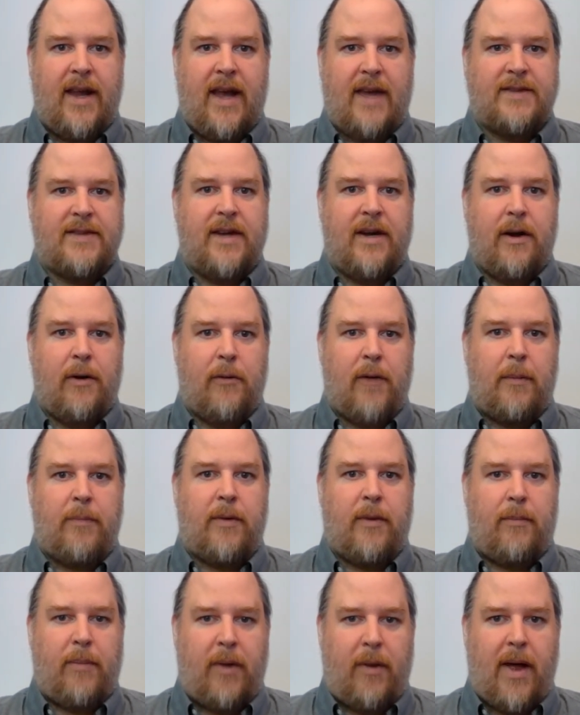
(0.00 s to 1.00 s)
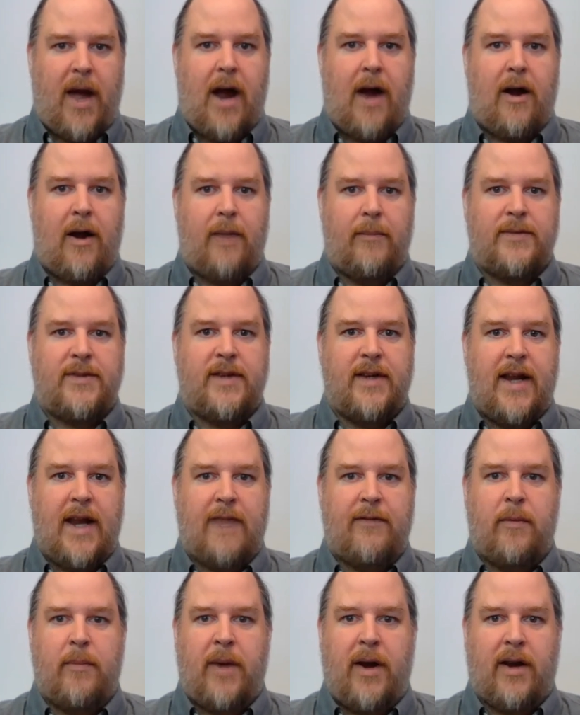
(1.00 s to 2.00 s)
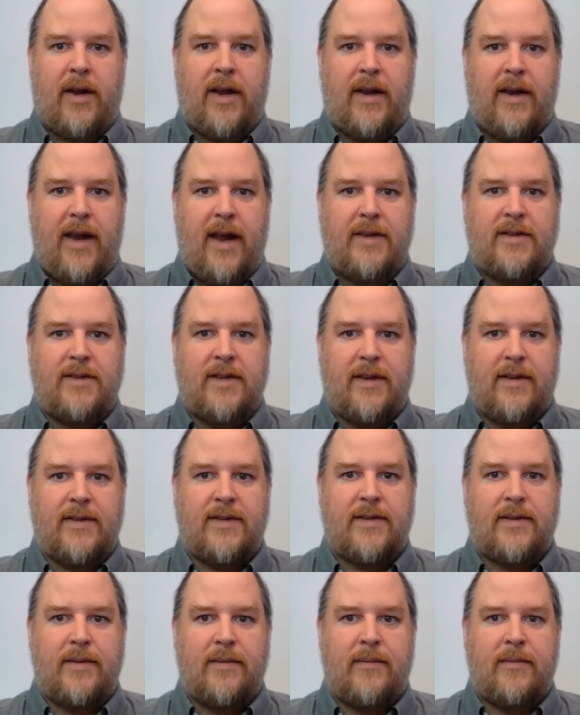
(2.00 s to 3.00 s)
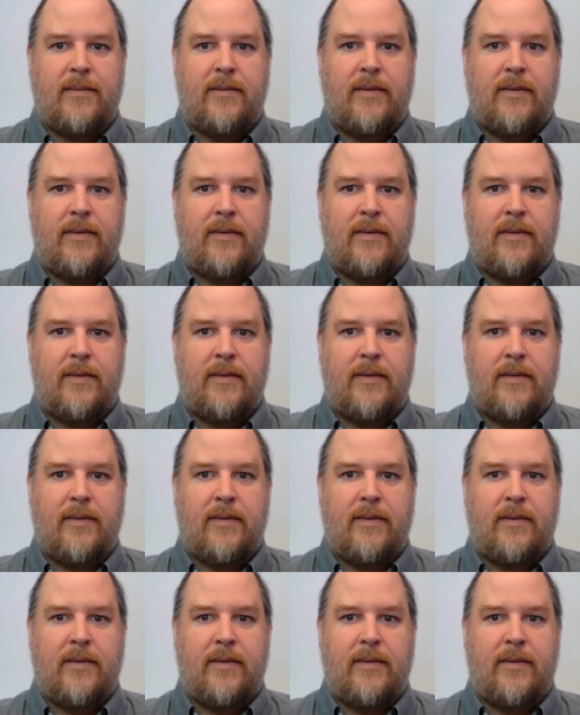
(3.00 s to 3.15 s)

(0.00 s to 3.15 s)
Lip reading: has done irreparable harm to Native American nations.